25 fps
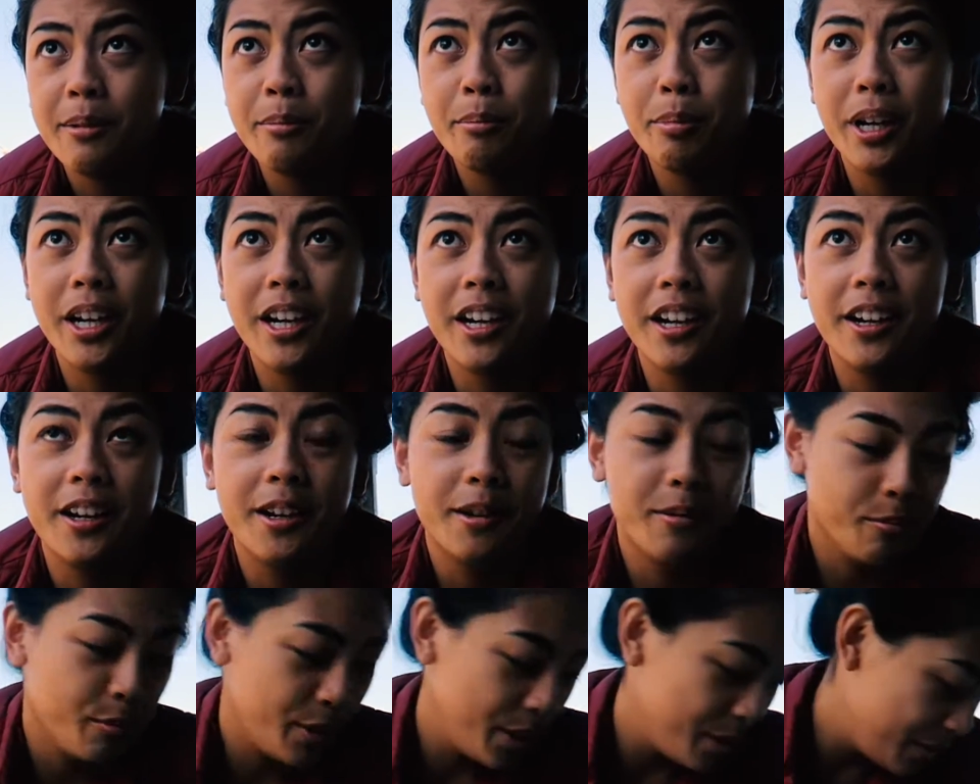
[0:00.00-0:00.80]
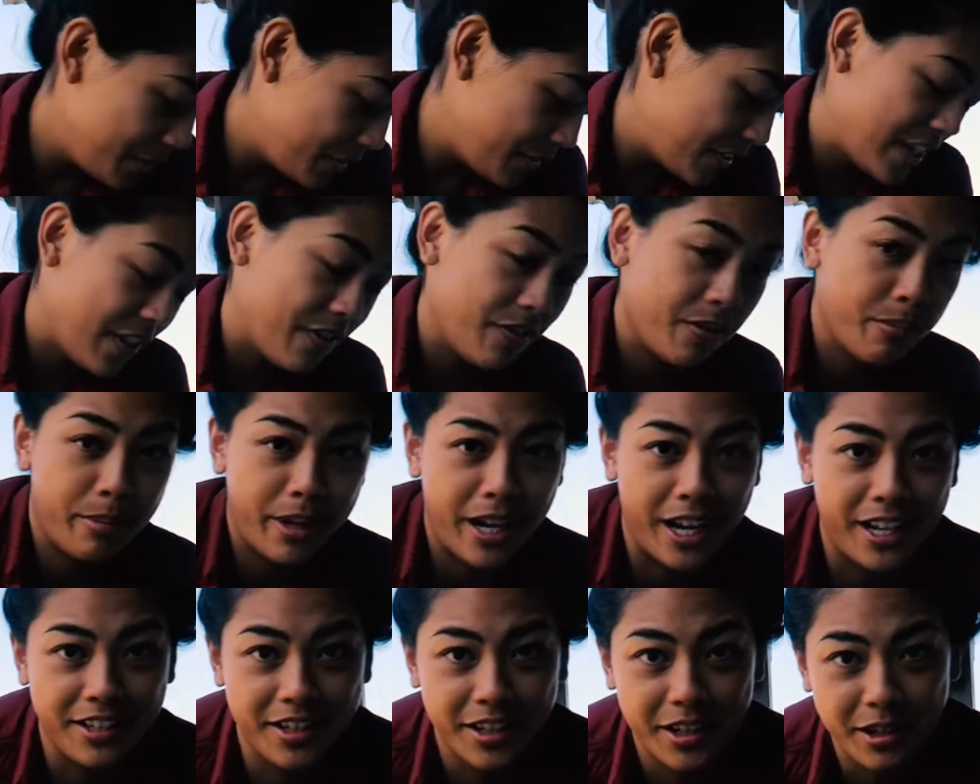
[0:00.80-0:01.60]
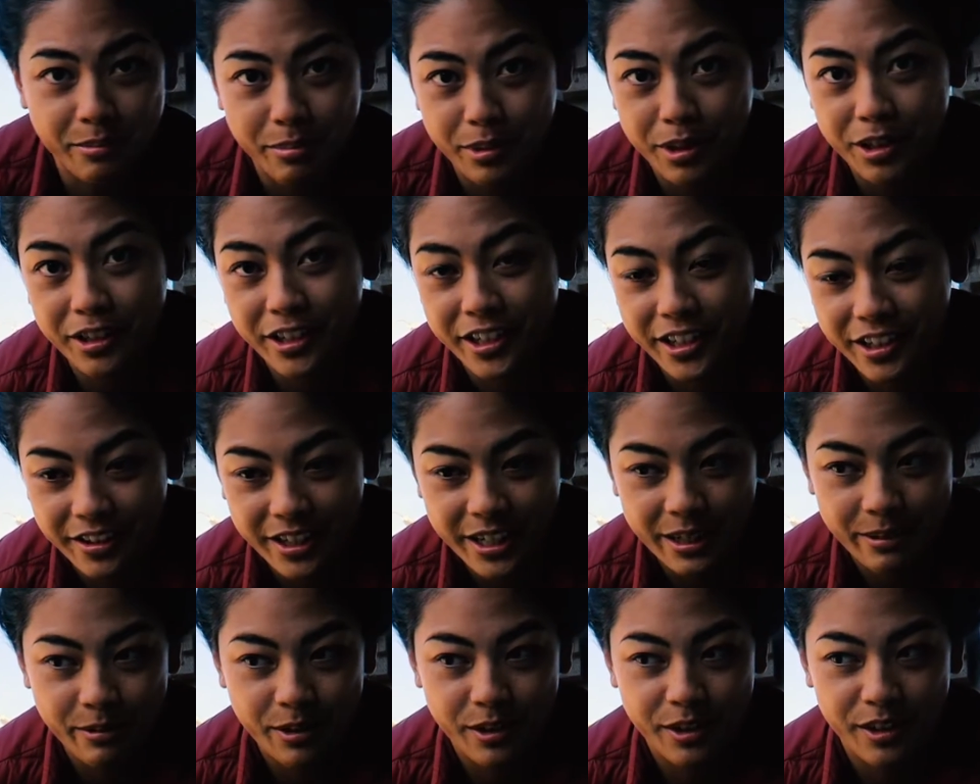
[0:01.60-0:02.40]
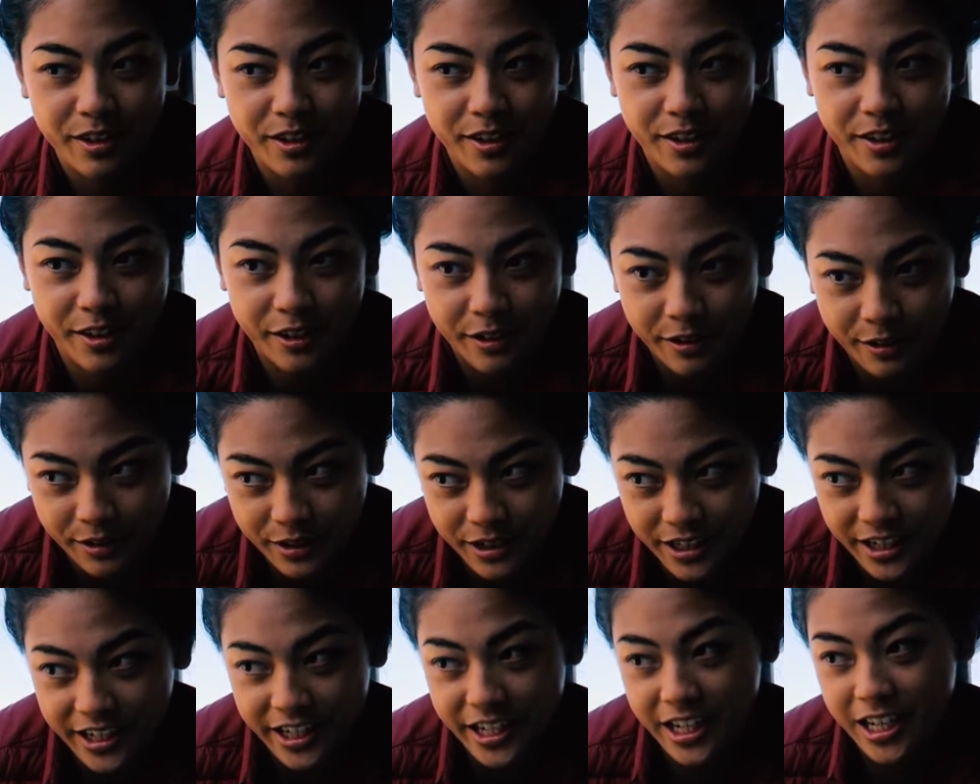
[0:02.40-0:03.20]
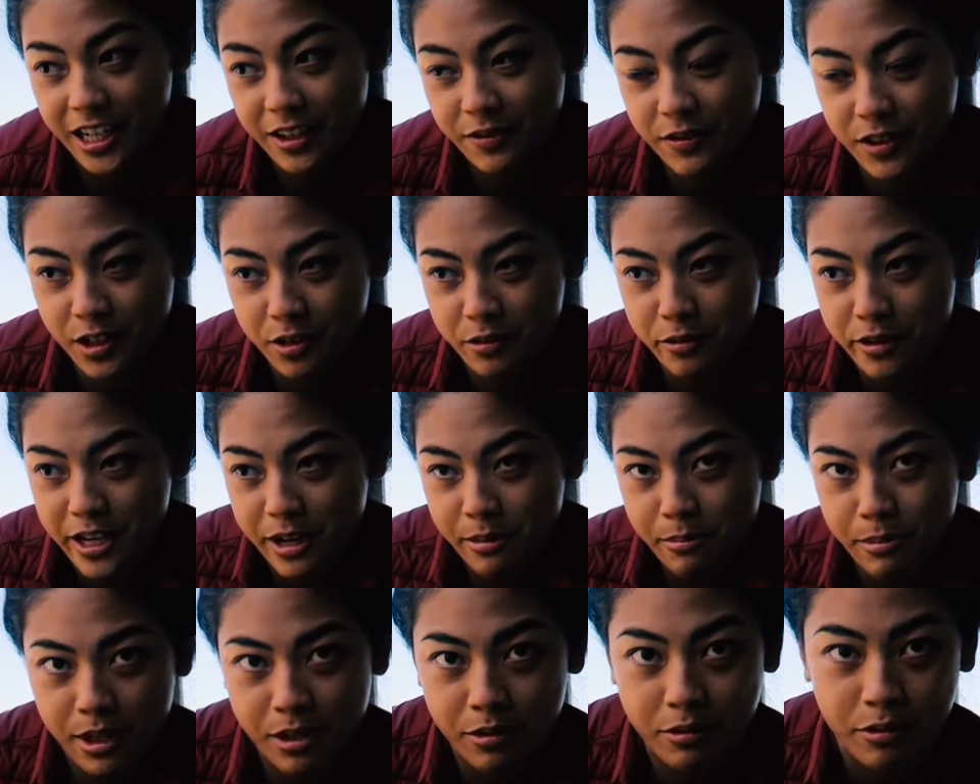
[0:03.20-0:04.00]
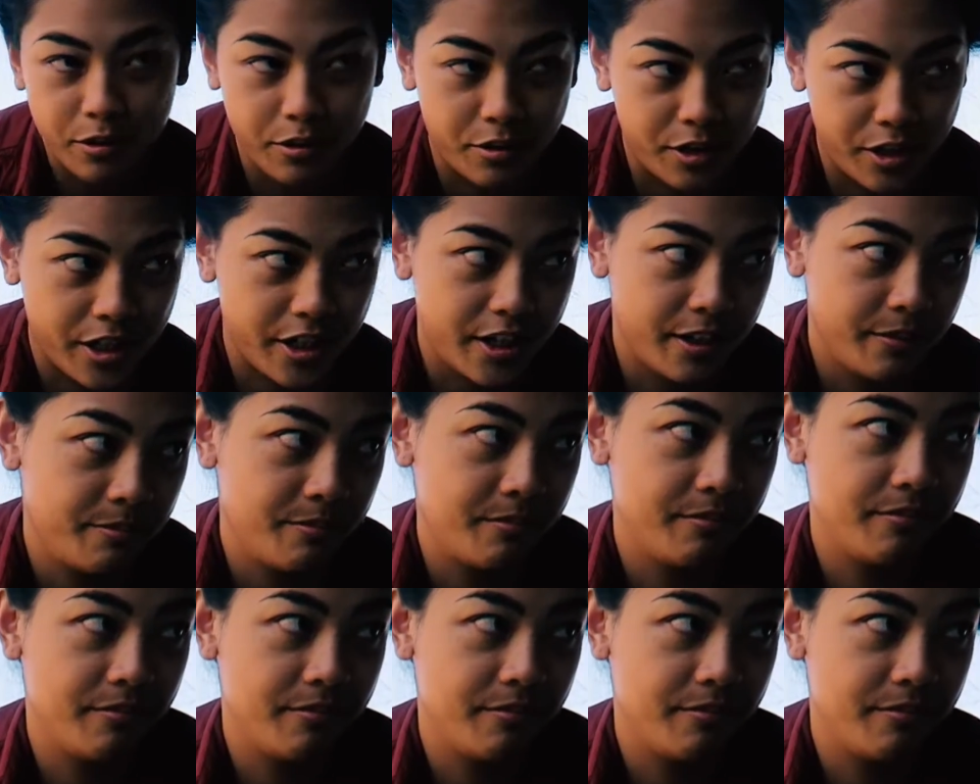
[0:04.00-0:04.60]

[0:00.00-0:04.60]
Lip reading: But we don't even have a basketball here anymore, so I can't even do that B-roll shot.